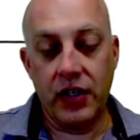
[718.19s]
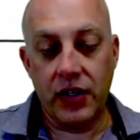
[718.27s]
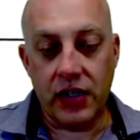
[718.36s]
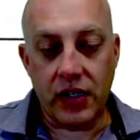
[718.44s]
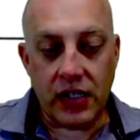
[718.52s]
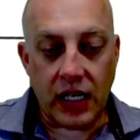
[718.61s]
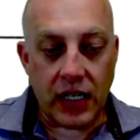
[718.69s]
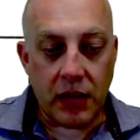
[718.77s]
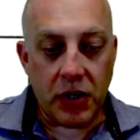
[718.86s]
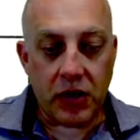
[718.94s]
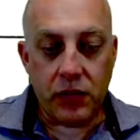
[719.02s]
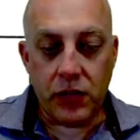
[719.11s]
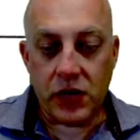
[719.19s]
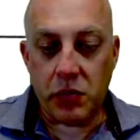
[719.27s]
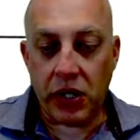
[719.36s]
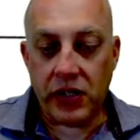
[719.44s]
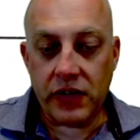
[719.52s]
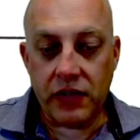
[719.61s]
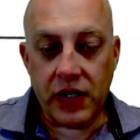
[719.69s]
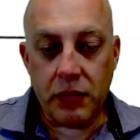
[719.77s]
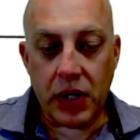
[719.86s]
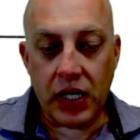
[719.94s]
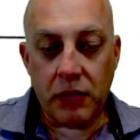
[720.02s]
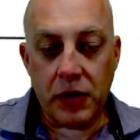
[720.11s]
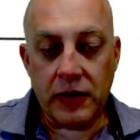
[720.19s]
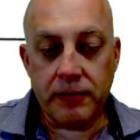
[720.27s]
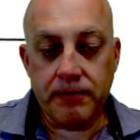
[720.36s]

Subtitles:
the dynamic response of the embankment.